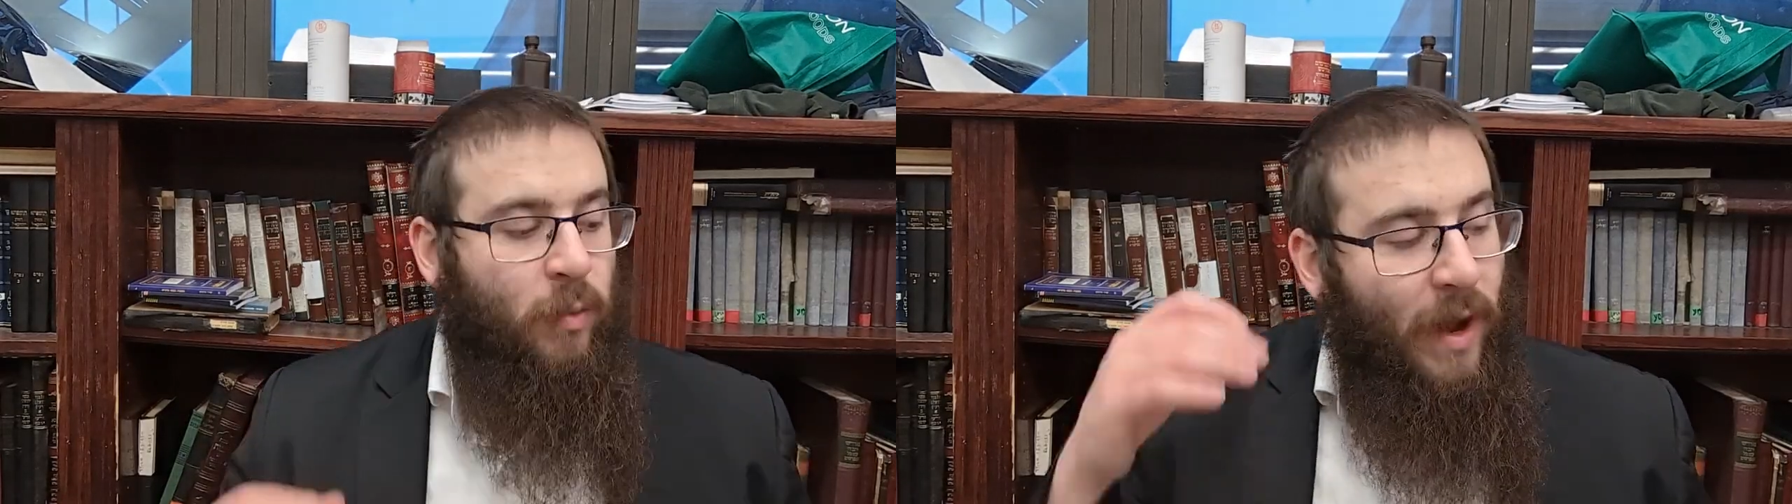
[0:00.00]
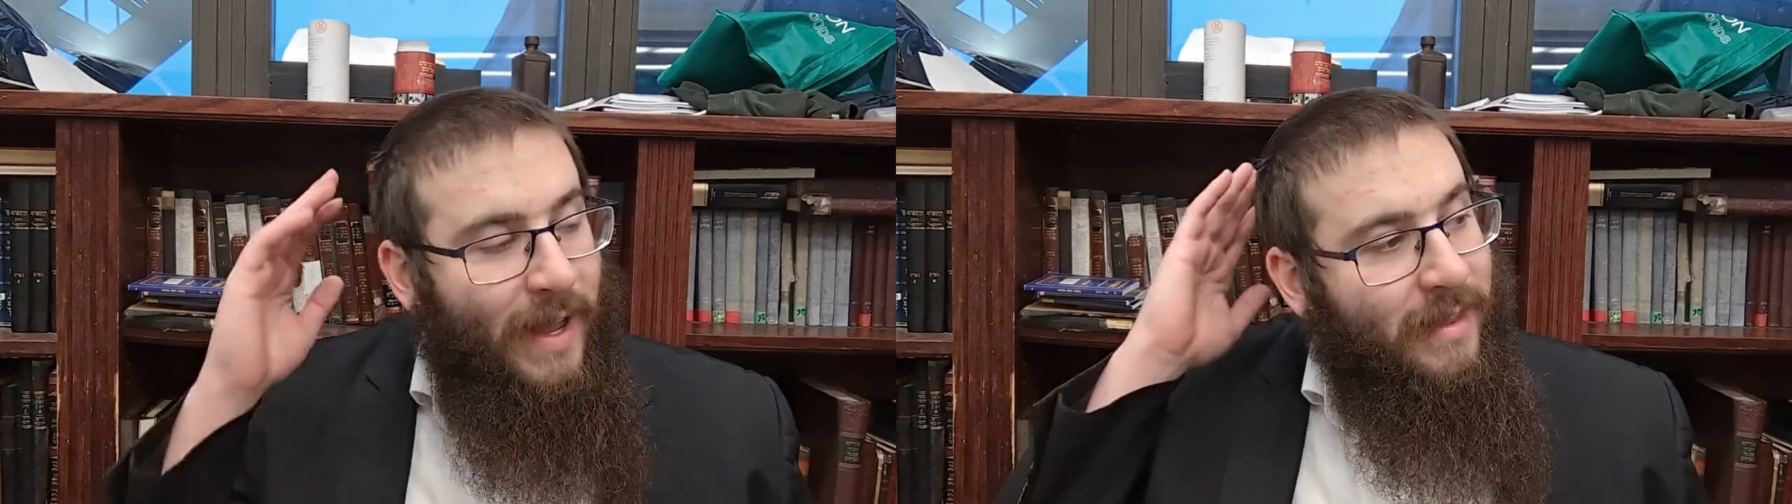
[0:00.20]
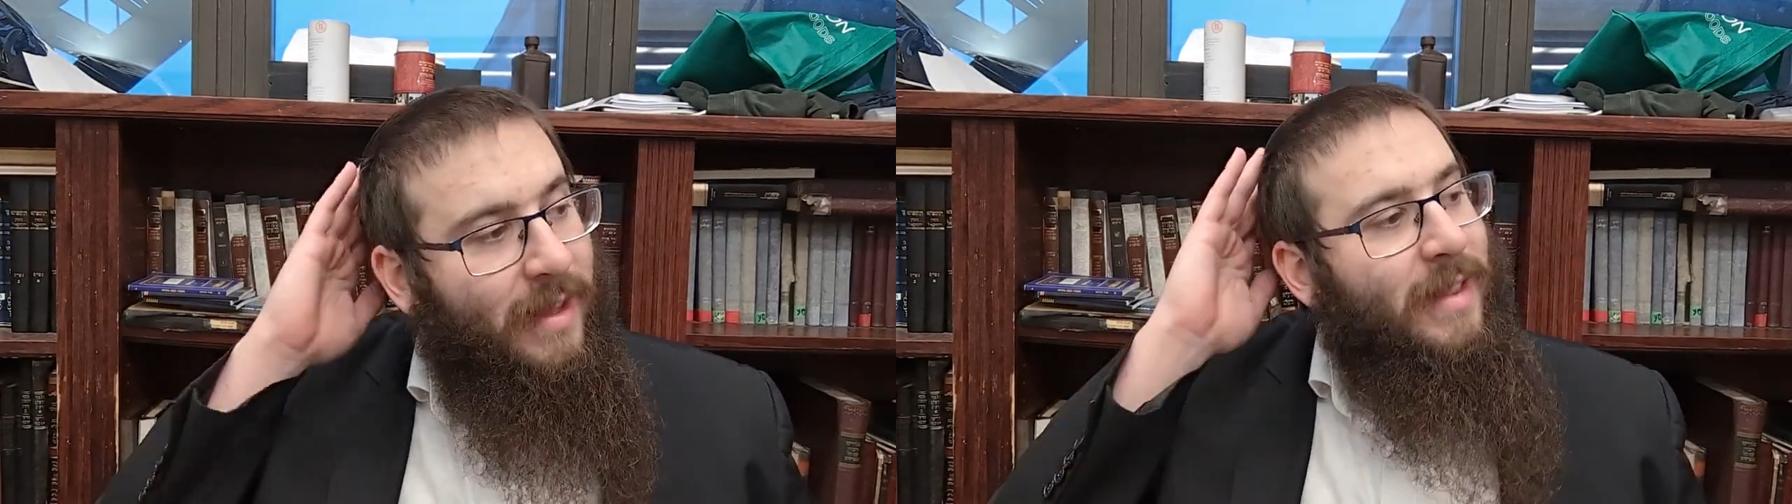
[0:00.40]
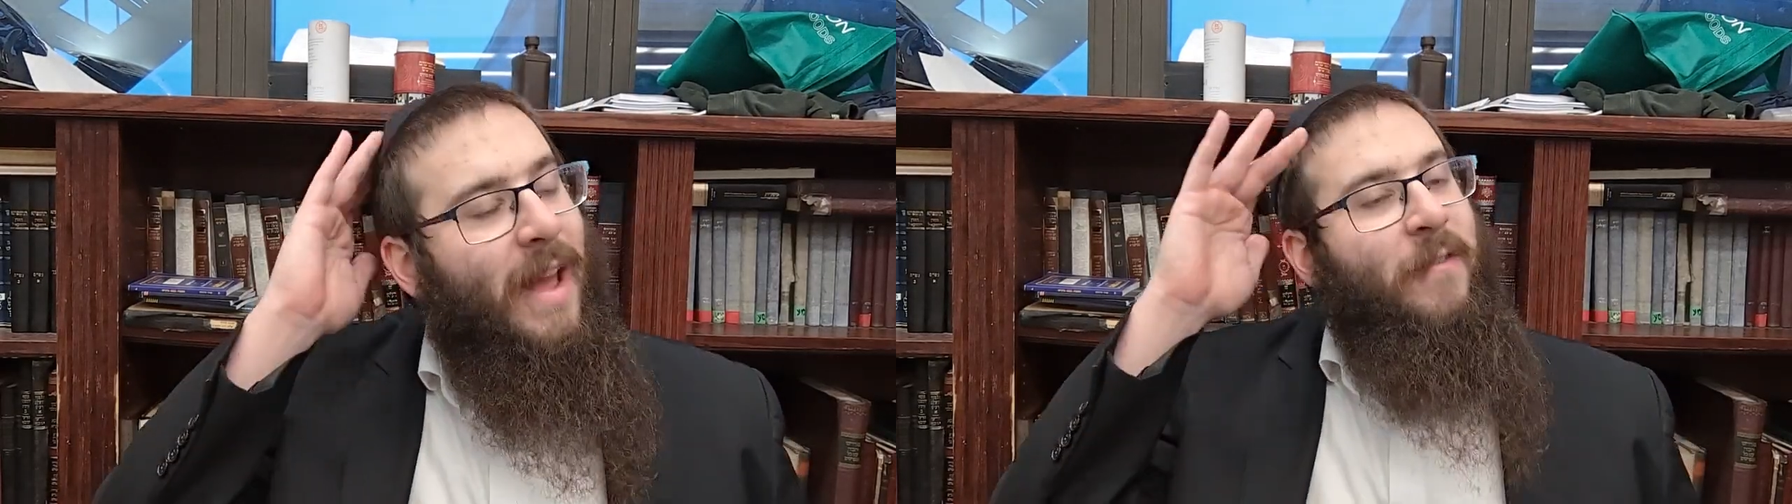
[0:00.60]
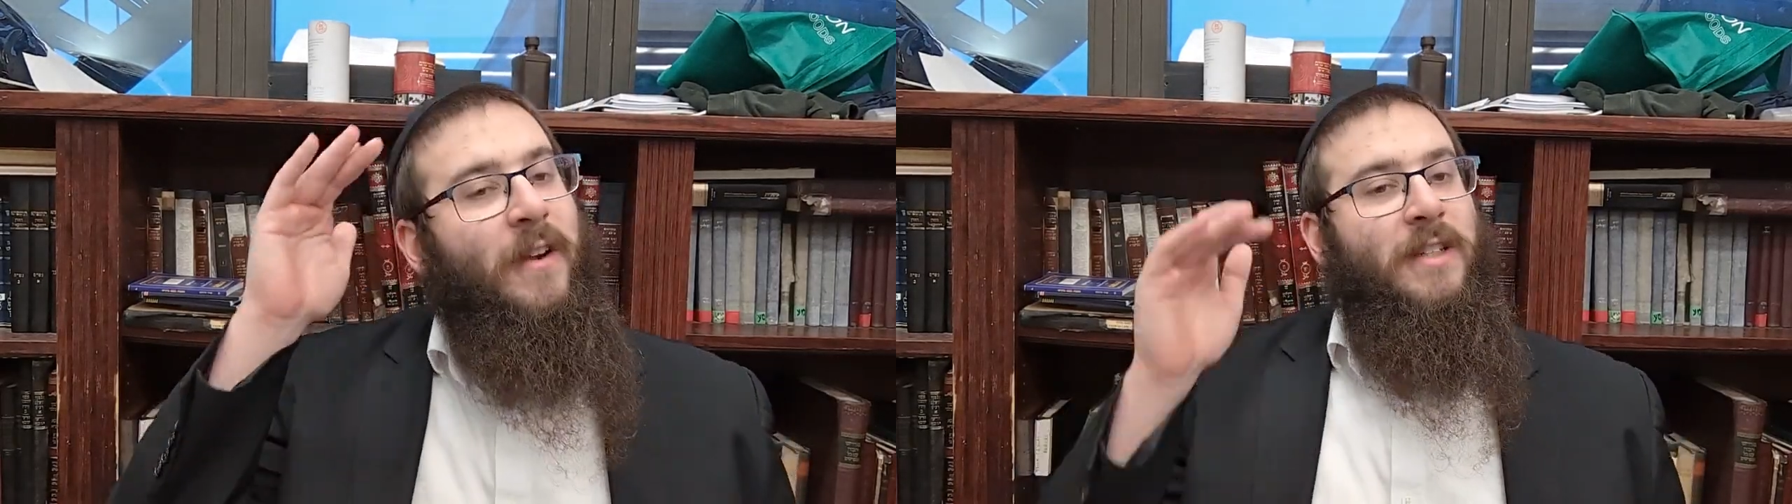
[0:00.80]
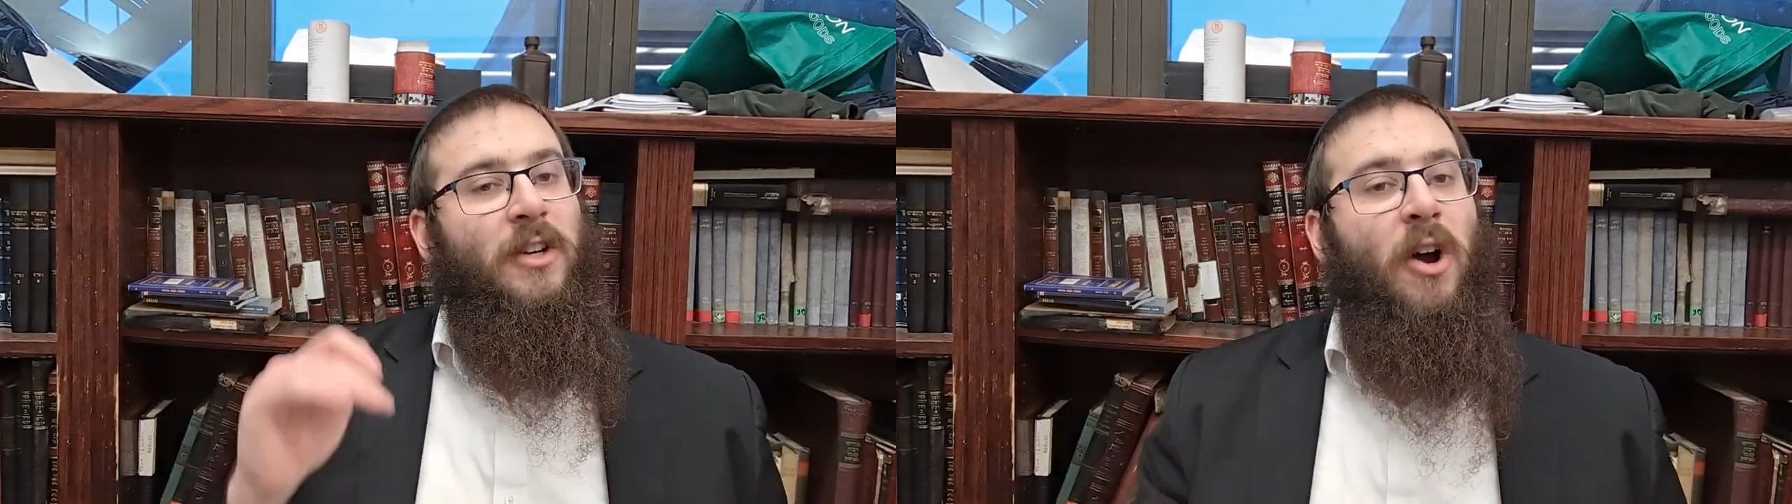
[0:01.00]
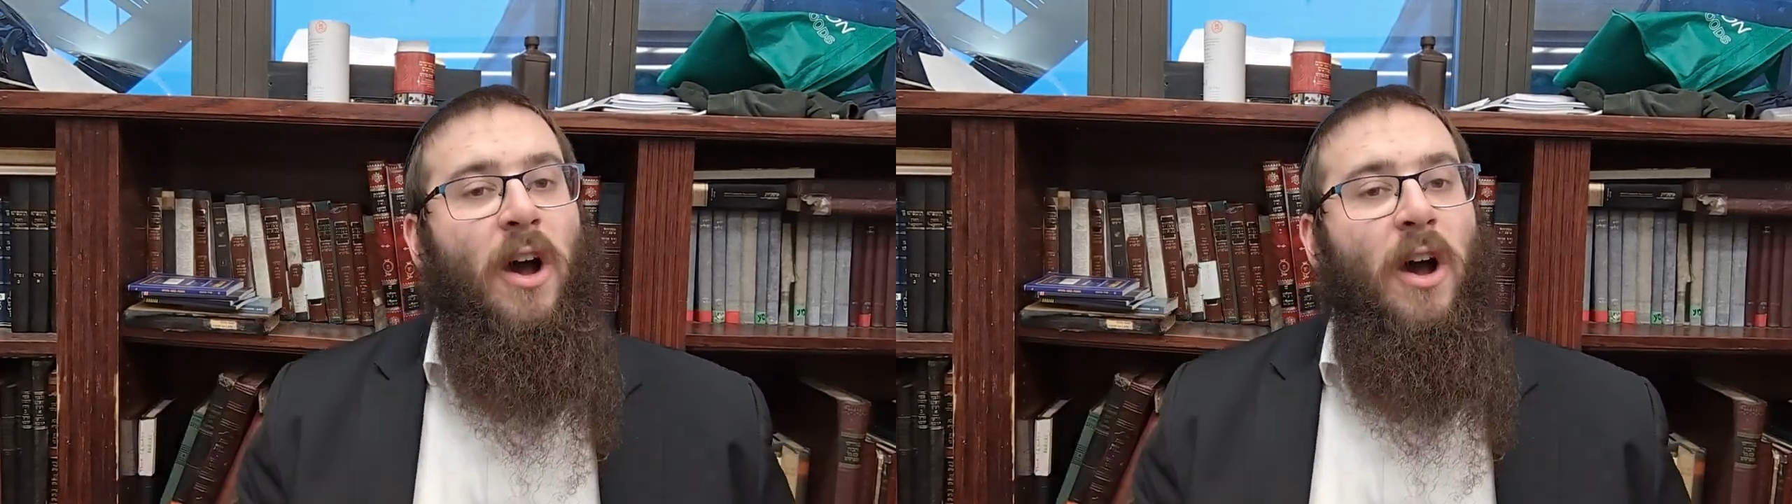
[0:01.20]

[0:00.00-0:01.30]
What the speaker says: when the nefesh